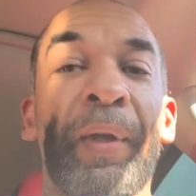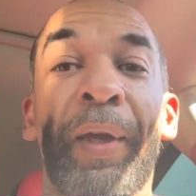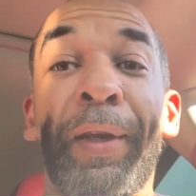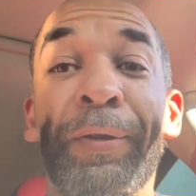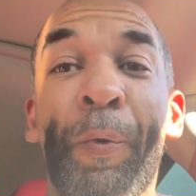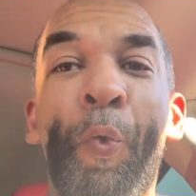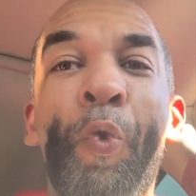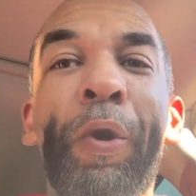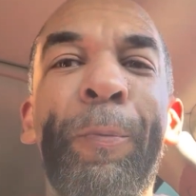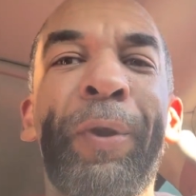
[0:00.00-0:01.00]
It is a
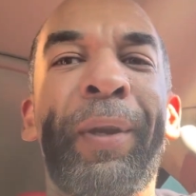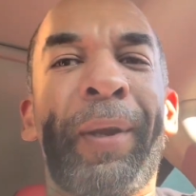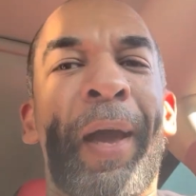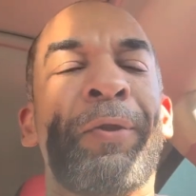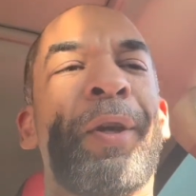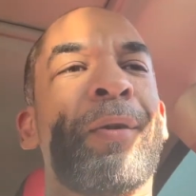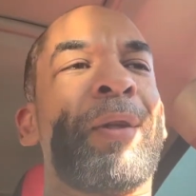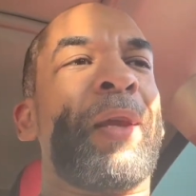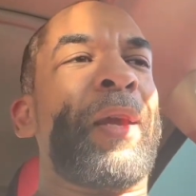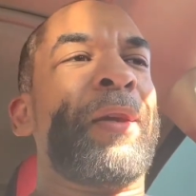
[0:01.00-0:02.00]
warm one out here
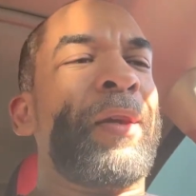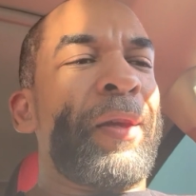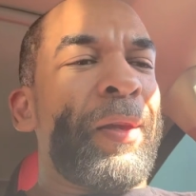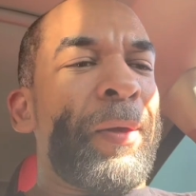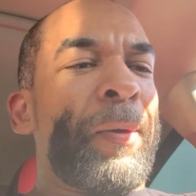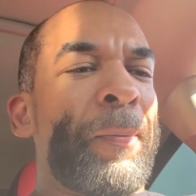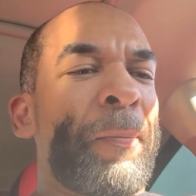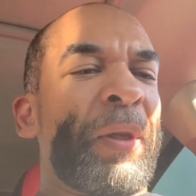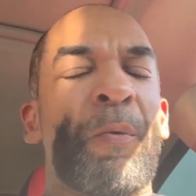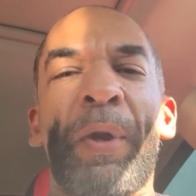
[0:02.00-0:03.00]
today.
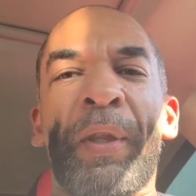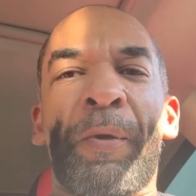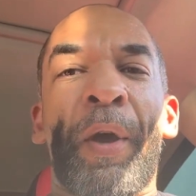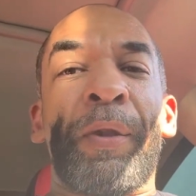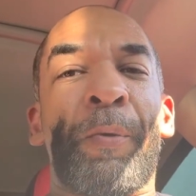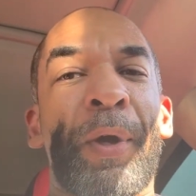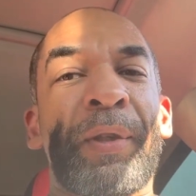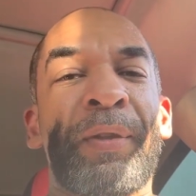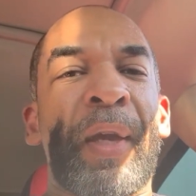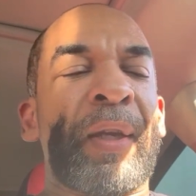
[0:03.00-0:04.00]
But one of the other
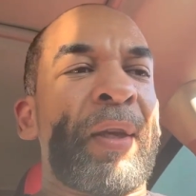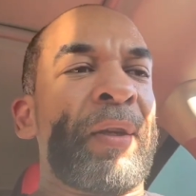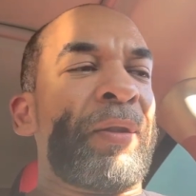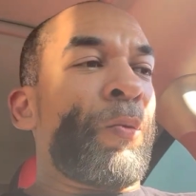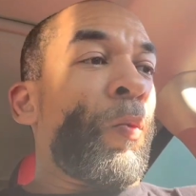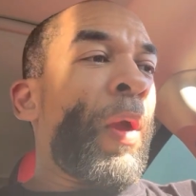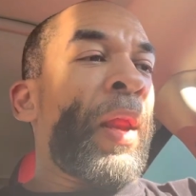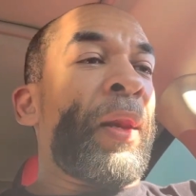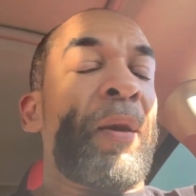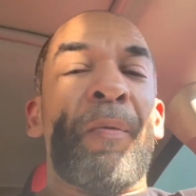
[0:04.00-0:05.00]
questions I get is,
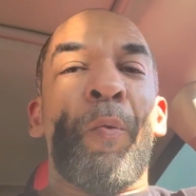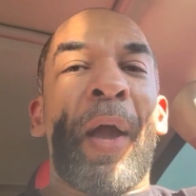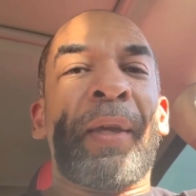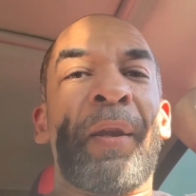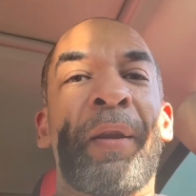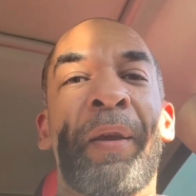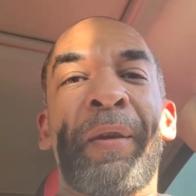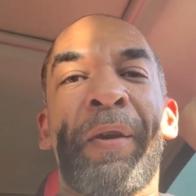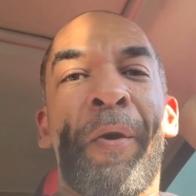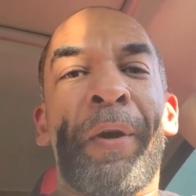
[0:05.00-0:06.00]
why get
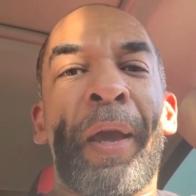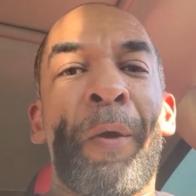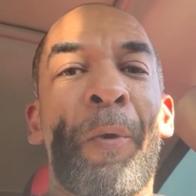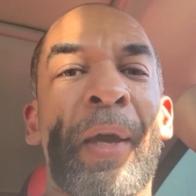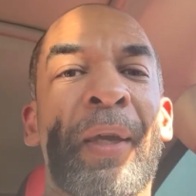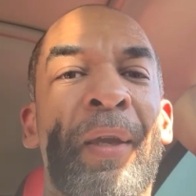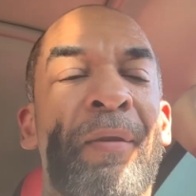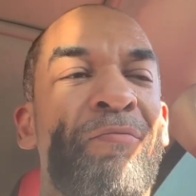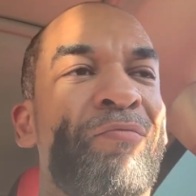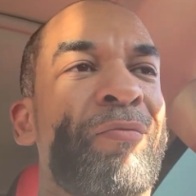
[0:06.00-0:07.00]
a car now? Why
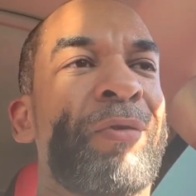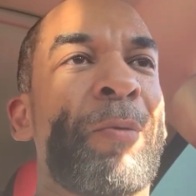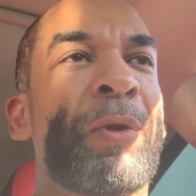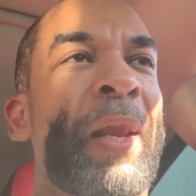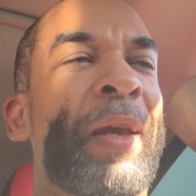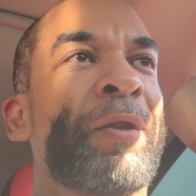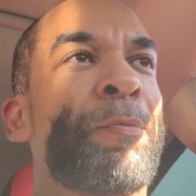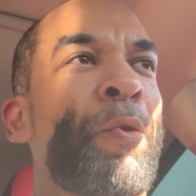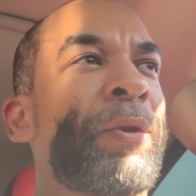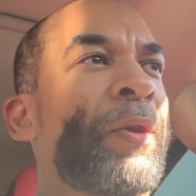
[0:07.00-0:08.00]
get something like a
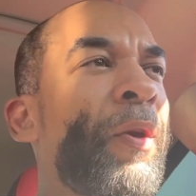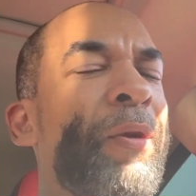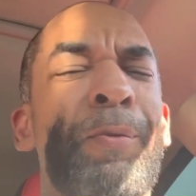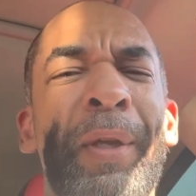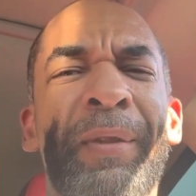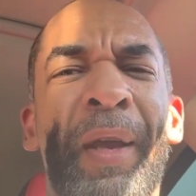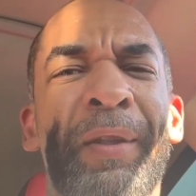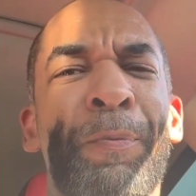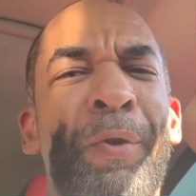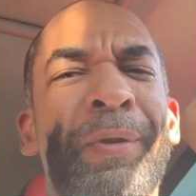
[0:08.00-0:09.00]
sports car? That's not
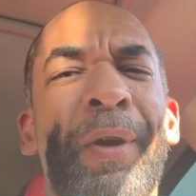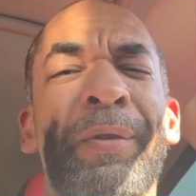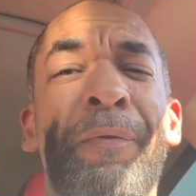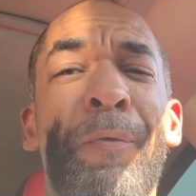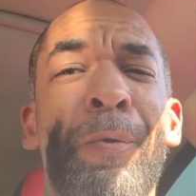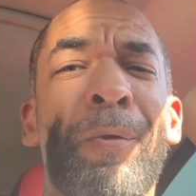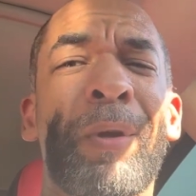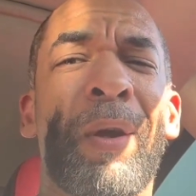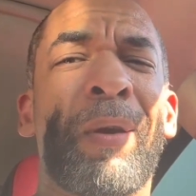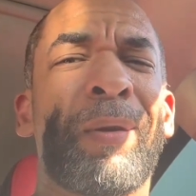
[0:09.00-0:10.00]
a sports car. It's a four-door
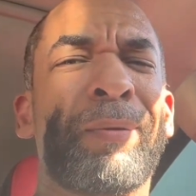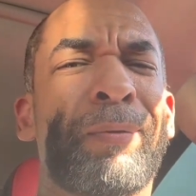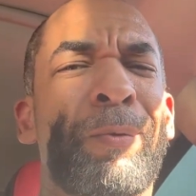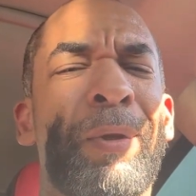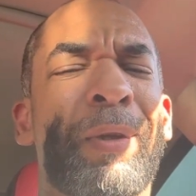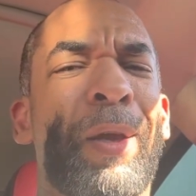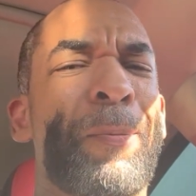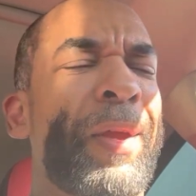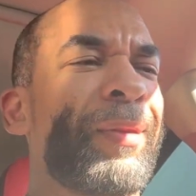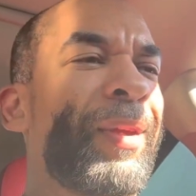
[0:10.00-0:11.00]
car. What are you
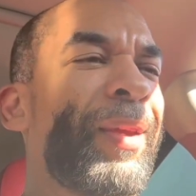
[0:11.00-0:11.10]
talking about?